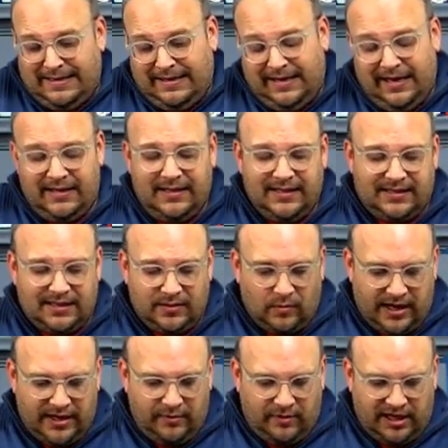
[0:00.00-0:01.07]
And this is why
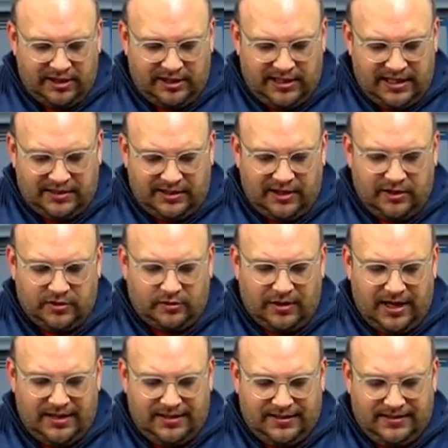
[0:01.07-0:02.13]
you watch dad Sews,
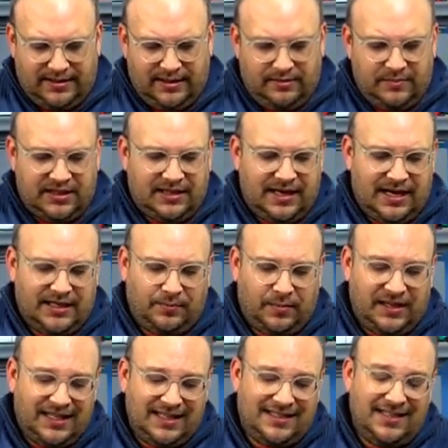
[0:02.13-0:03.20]
right? To see the mistakes. But
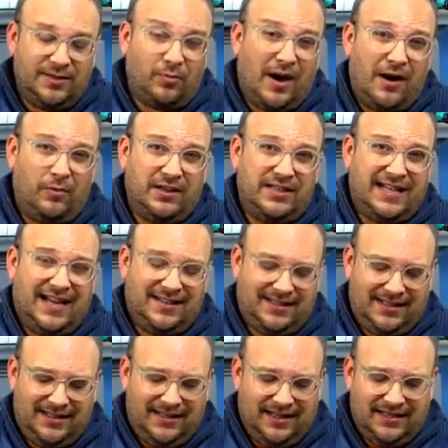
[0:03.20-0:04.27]
this is why we're
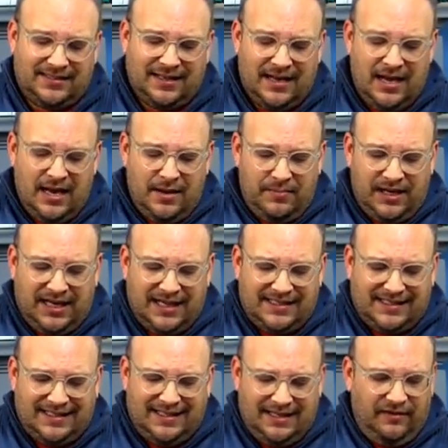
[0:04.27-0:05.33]
testing this. Because
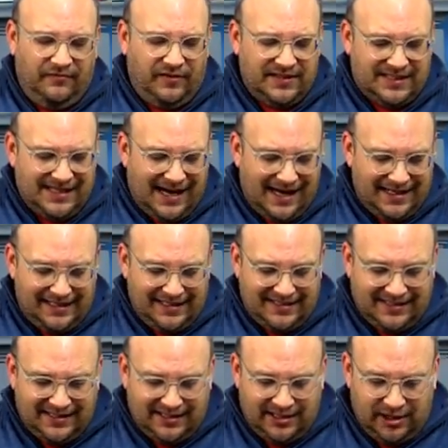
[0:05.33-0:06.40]
if it's not easy
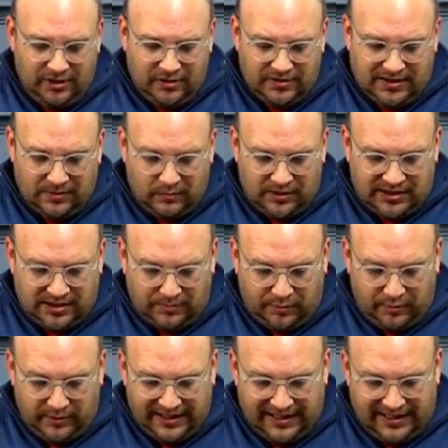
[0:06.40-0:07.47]
to use, then what's the
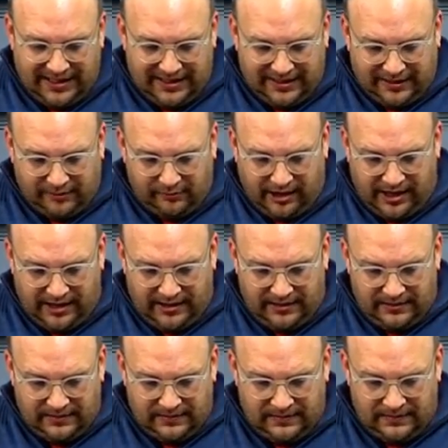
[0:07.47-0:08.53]
point in getting it, right?
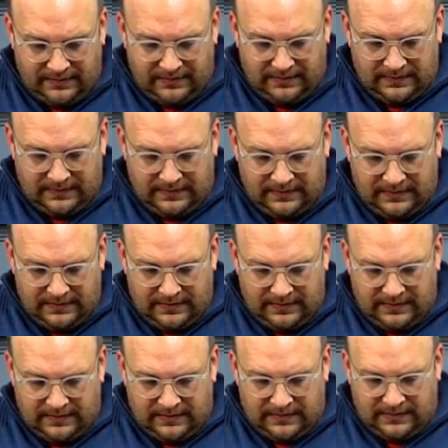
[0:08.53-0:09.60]

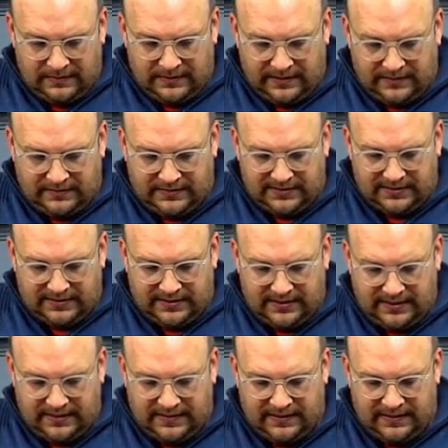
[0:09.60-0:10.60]
All right, let's see.